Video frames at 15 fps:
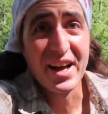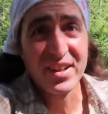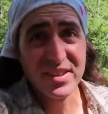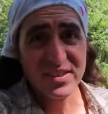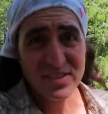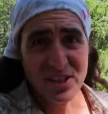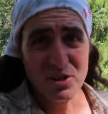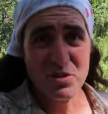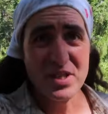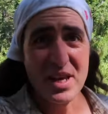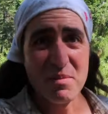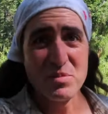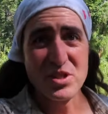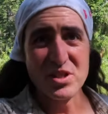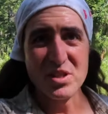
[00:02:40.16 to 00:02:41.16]
I'll use
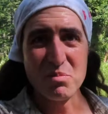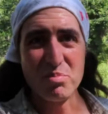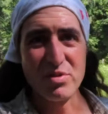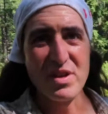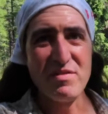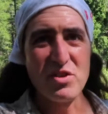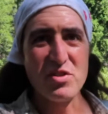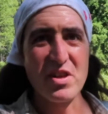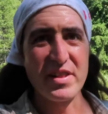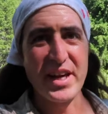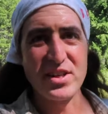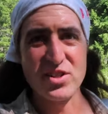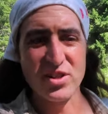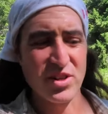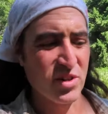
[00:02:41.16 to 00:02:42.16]
them to preview the
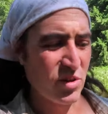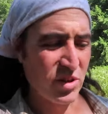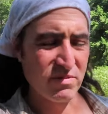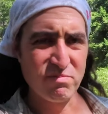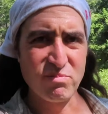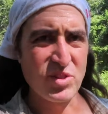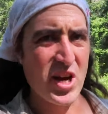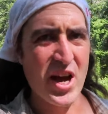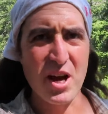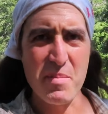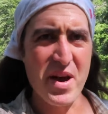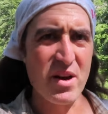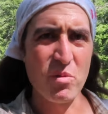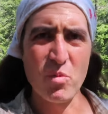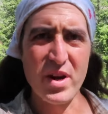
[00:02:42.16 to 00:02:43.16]
lecture or talk
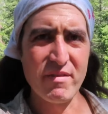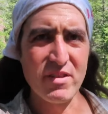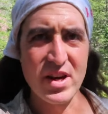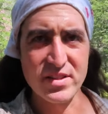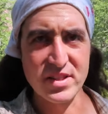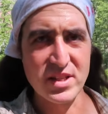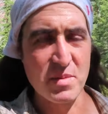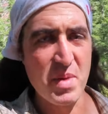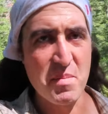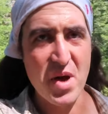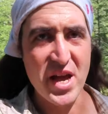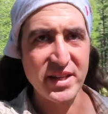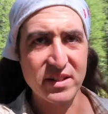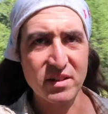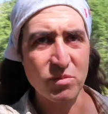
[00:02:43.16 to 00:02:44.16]
about whatever else is on my
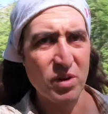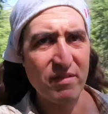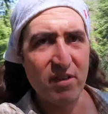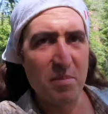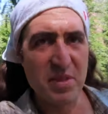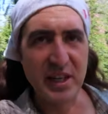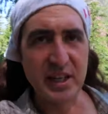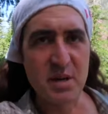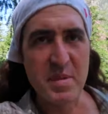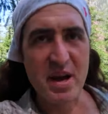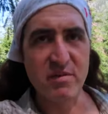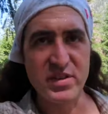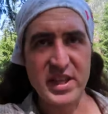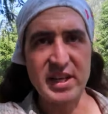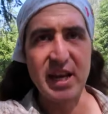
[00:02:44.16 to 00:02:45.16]
mind, whatever I'm thinking
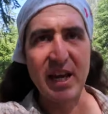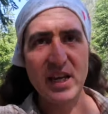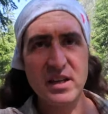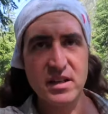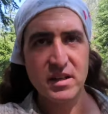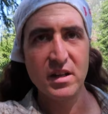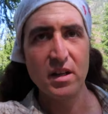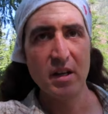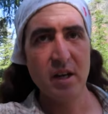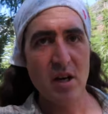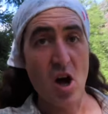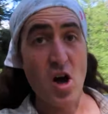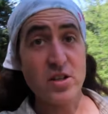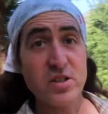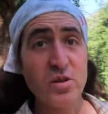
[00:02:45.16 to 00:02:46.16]
about for the day.
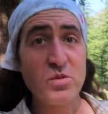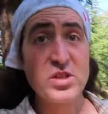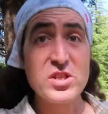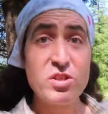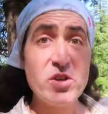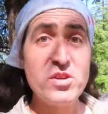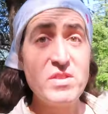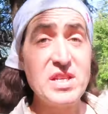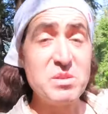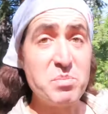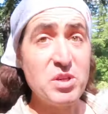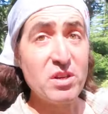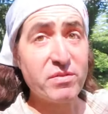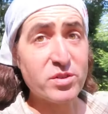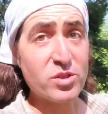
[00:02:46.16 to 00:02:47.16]
Also, to show you these
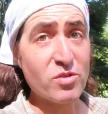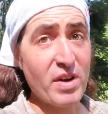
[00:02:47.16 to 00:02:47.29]
beautiful